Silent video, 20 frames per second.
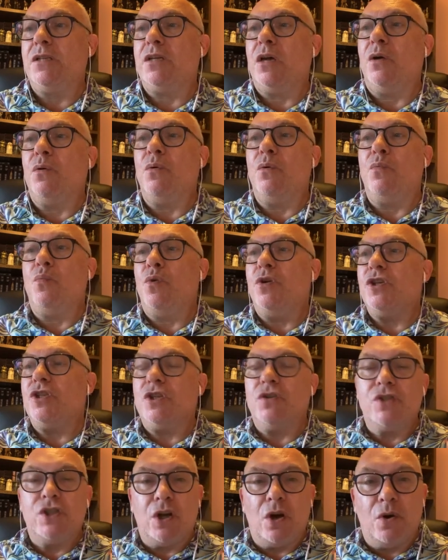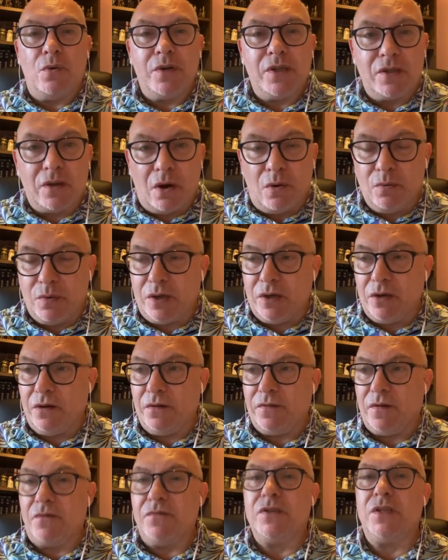So once your child is old
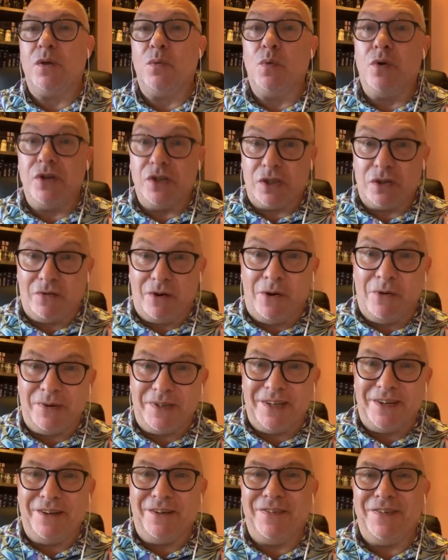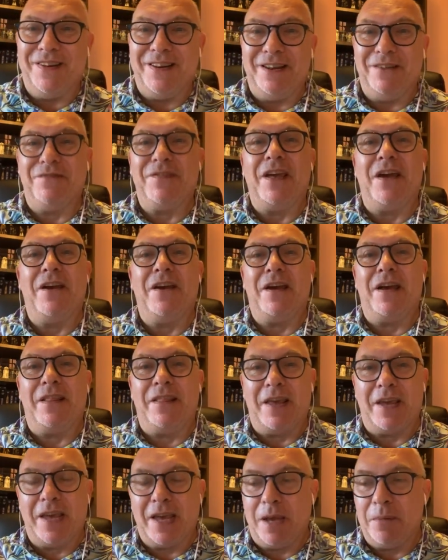enough, obviously once they're old enough, and if they're
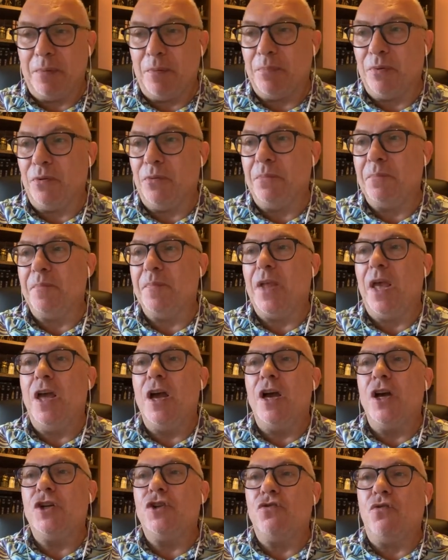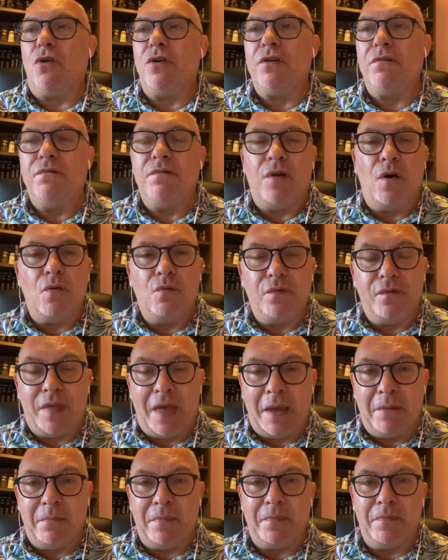capable, try to
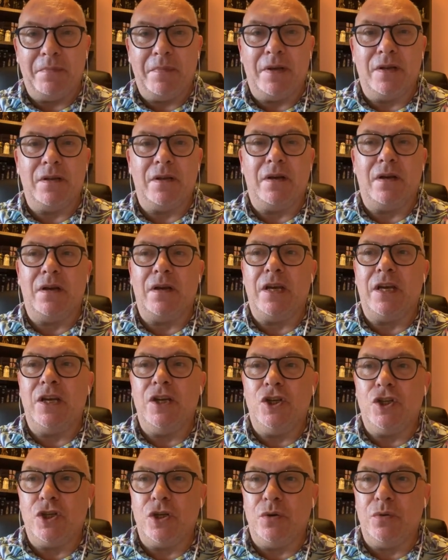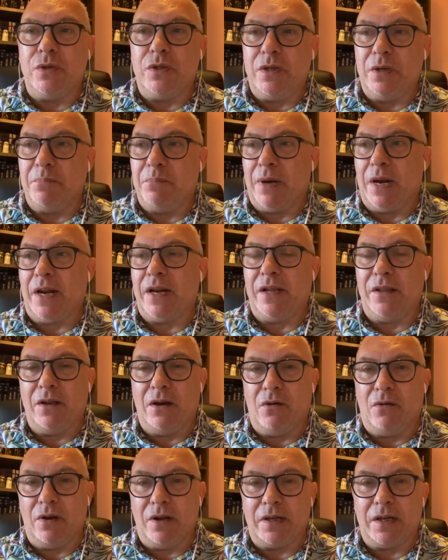involve them in choosing and
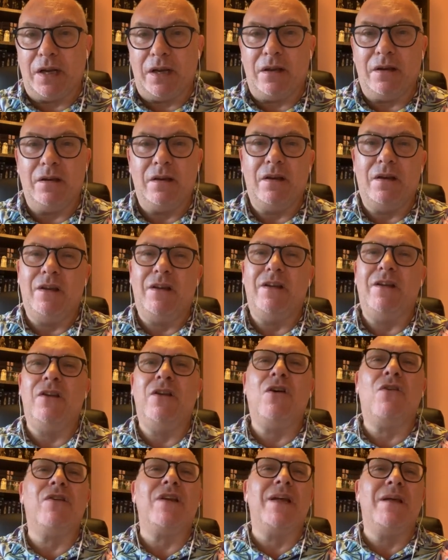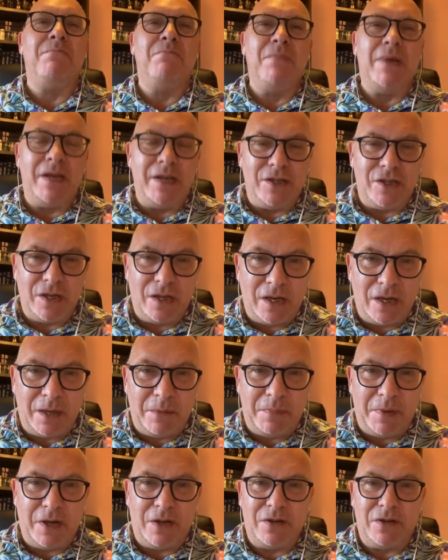planning the holiday. Not
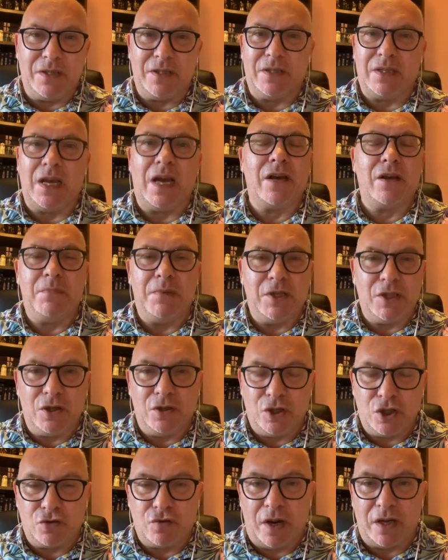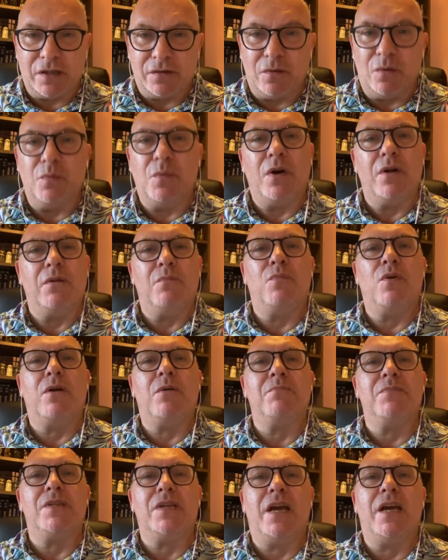immediately, because that could be too stressful. What
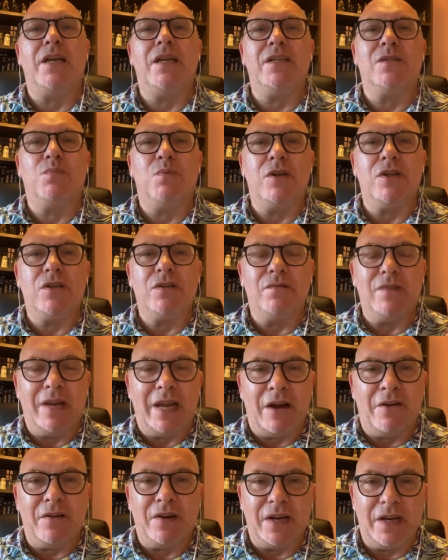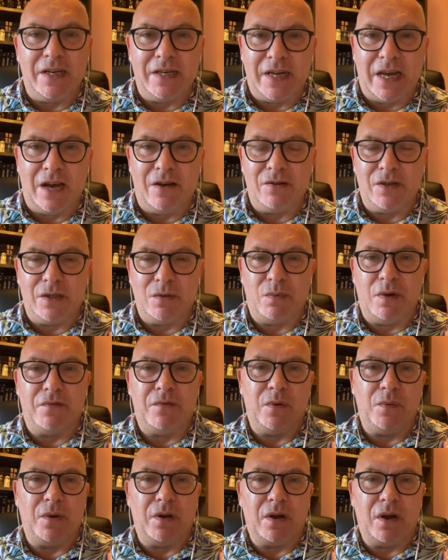I'm saying is, once you've narrowed it down to
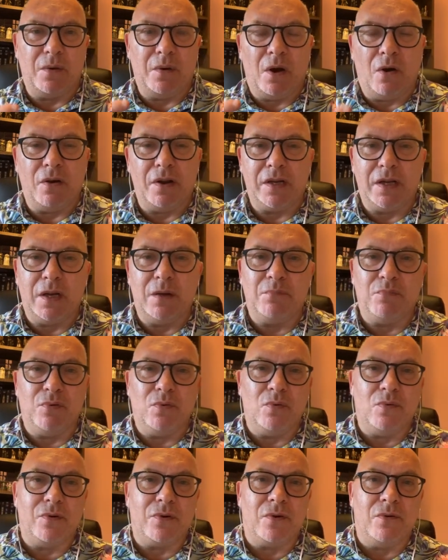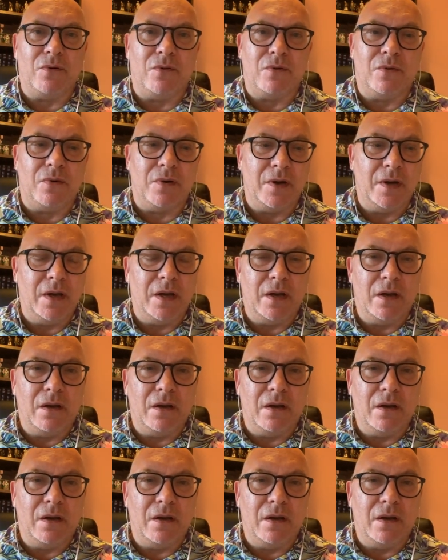whether you want to go to holiday abroad or